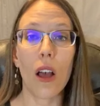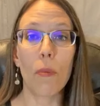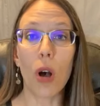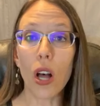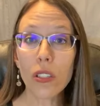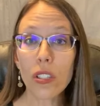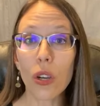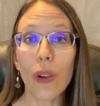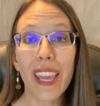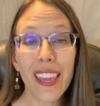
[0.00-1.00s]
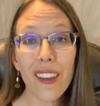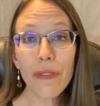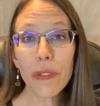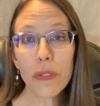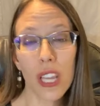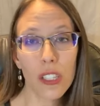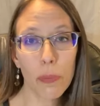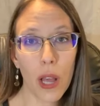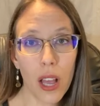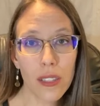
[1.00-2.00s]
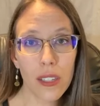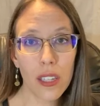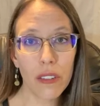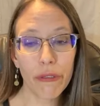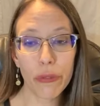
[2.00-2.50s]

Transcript: Also, if you test positive